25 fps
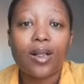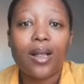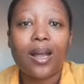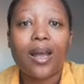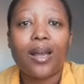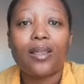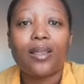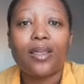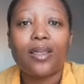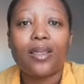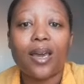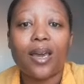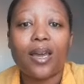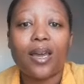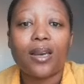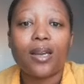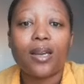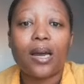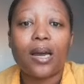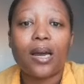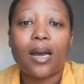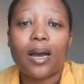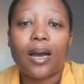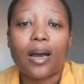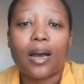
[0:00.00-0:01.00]
channel
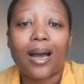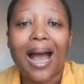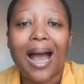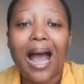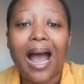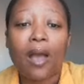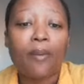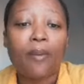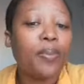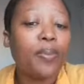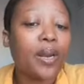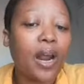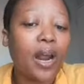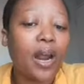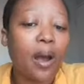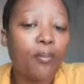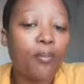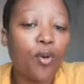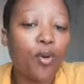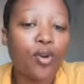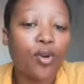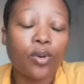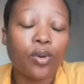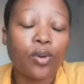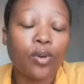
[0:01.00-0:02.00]
and then
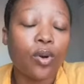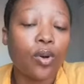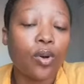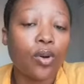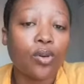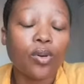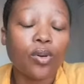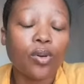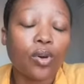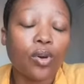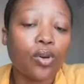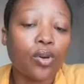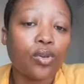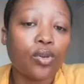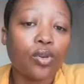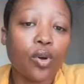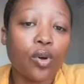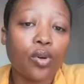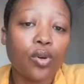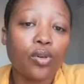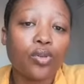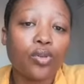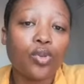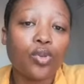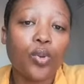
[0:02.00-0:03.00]
hide it up
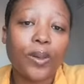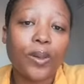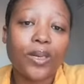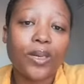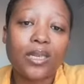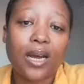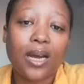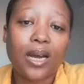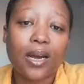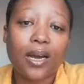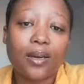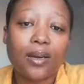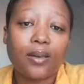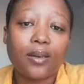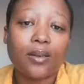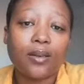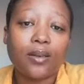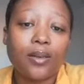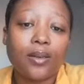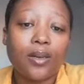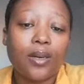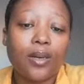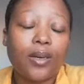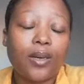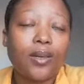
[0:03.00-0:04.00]
on
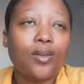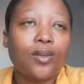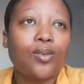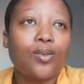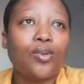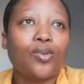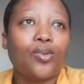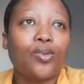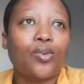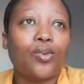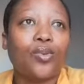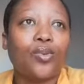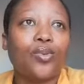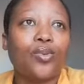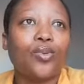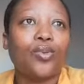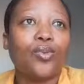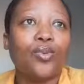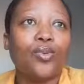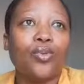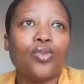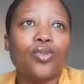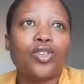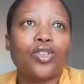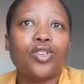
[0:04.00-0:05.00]
Twitter.
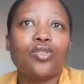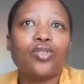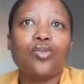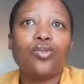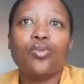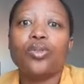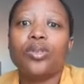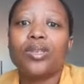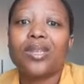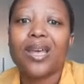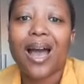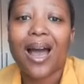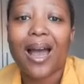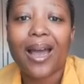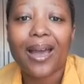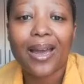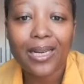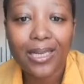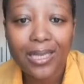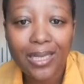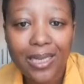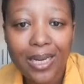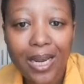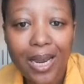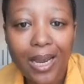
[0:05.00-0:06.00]
So you just use the
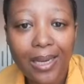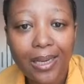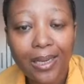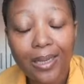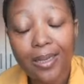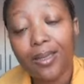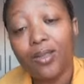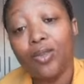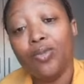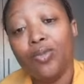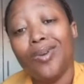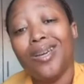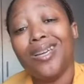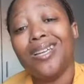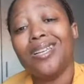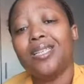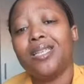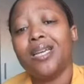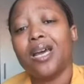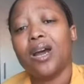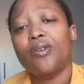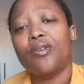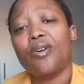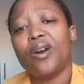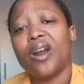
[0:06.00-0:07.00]
hashtag, you
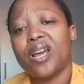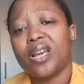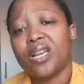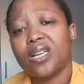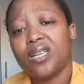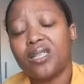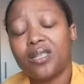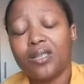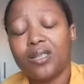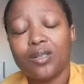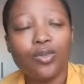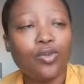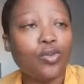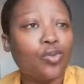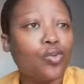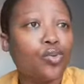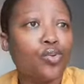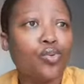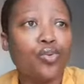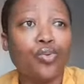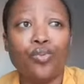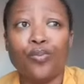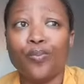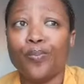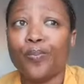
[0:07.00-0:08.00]
interact,
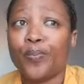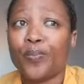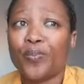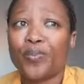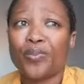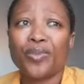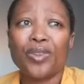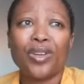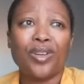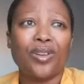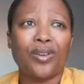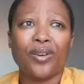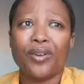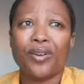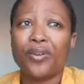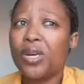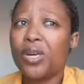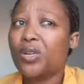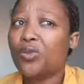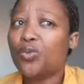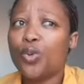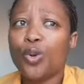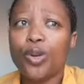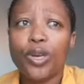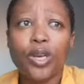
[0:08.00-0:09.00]
you
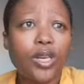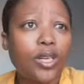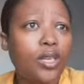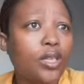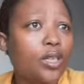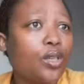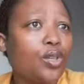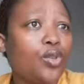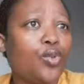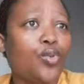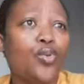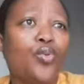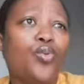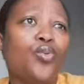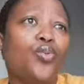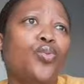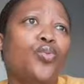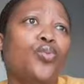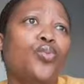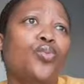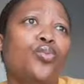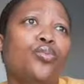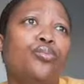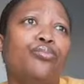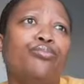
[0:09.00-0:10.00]
retweet, you